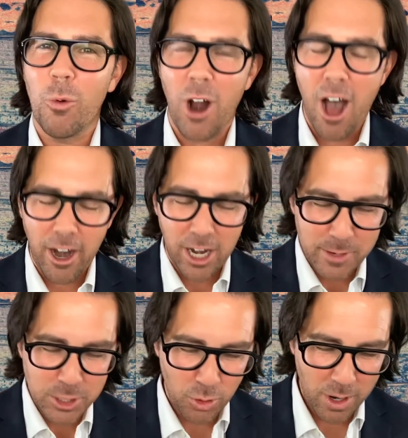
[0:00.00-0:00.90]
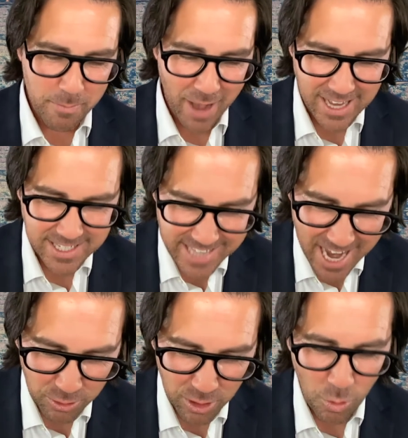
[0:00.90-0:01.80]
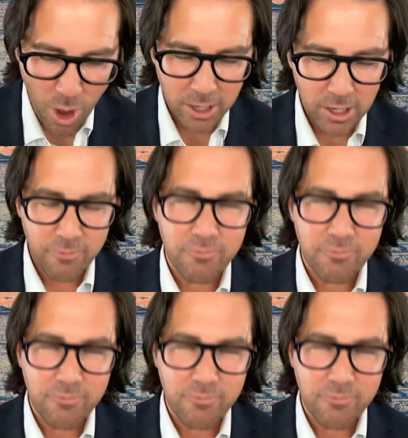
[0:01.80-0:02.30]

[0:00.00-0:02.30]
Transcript: We're honored to be joined by Sacred Walker,